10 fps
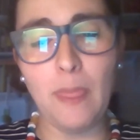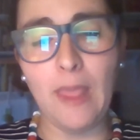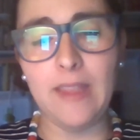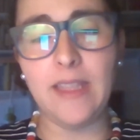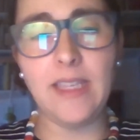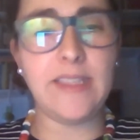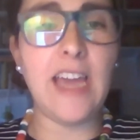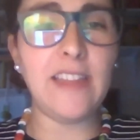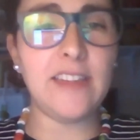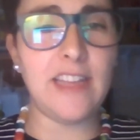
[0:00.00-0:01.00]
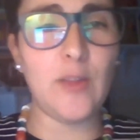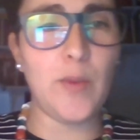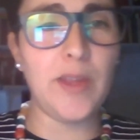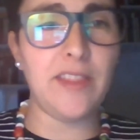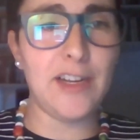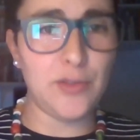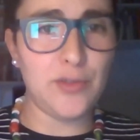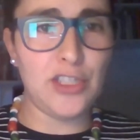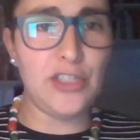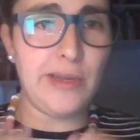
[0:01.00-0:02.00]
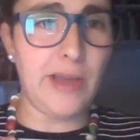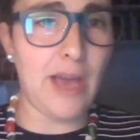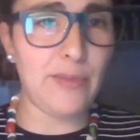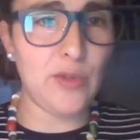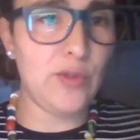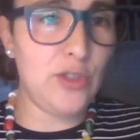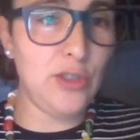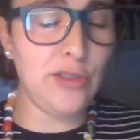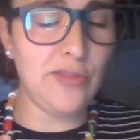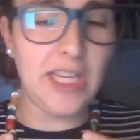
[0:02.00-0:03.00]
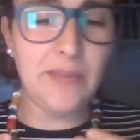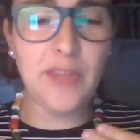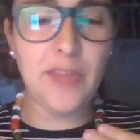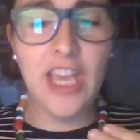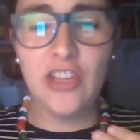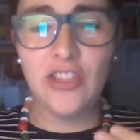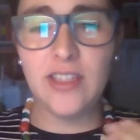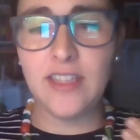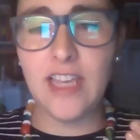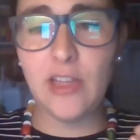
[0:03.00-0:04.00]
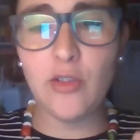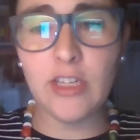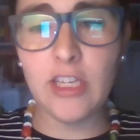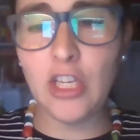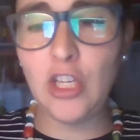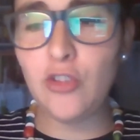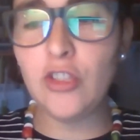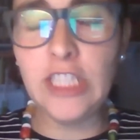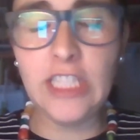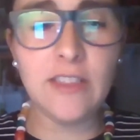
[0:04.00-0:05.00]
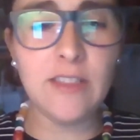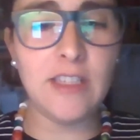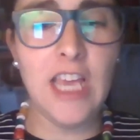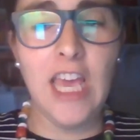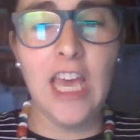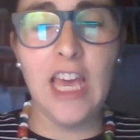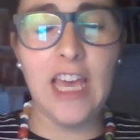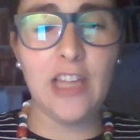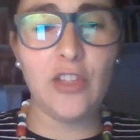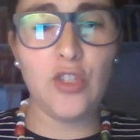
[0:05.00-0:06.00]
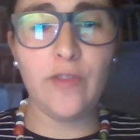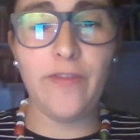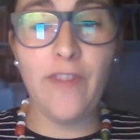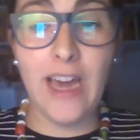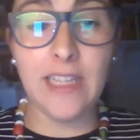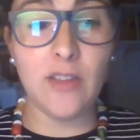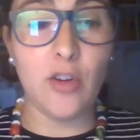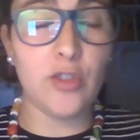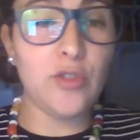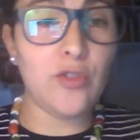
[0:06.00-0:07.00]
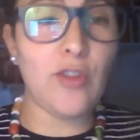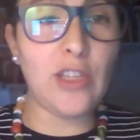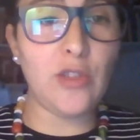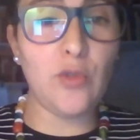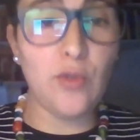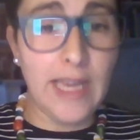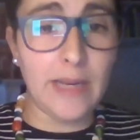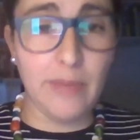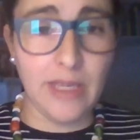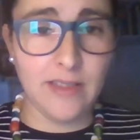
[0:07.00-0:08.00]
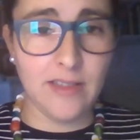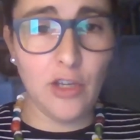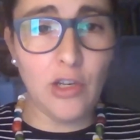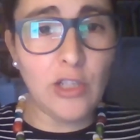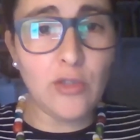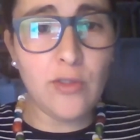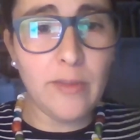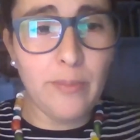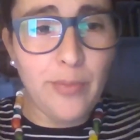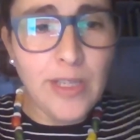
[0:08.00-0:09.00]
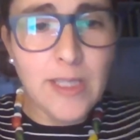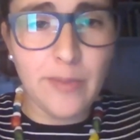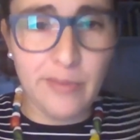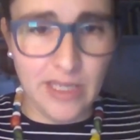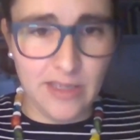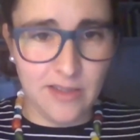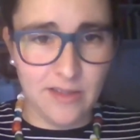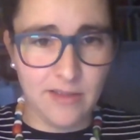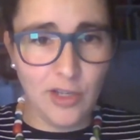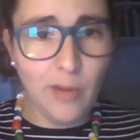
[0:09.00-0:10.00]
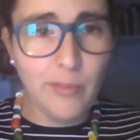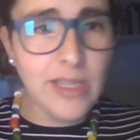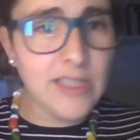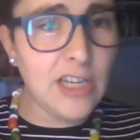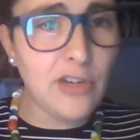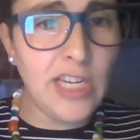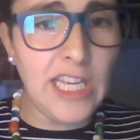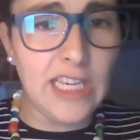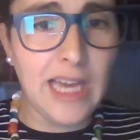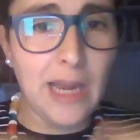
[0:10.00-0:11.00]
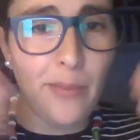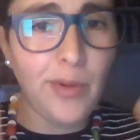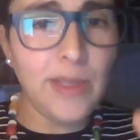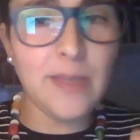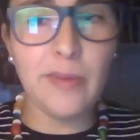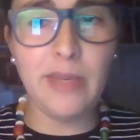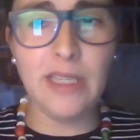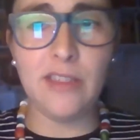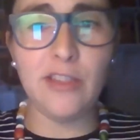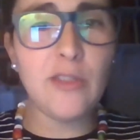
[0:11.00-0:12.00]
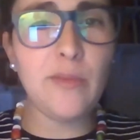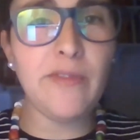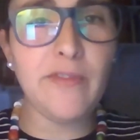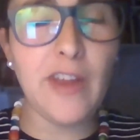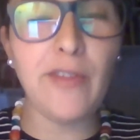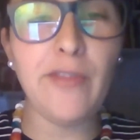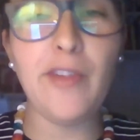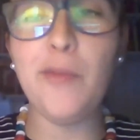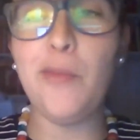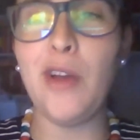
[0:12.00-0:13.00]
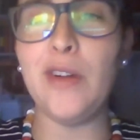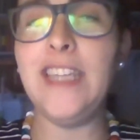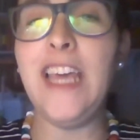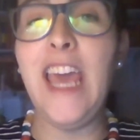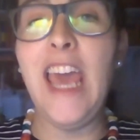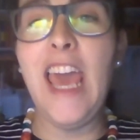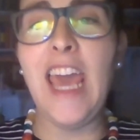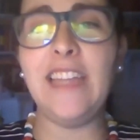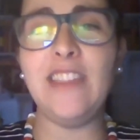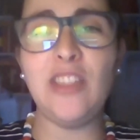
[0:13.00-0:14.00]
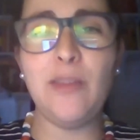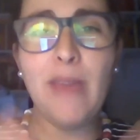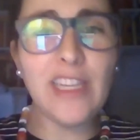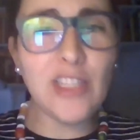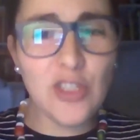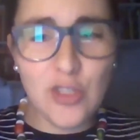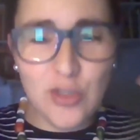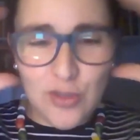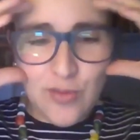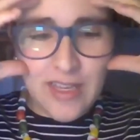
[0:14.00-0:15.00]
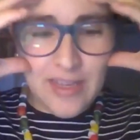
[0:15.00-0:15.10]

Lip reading: the designer that went there to teach them how to do jewelry, she said, look, you don't need to find or to try to do Ghana beads. You need to do Principe beads. Your beads are unique, are Principe beads. You need to be very, very proud. And she managed to do a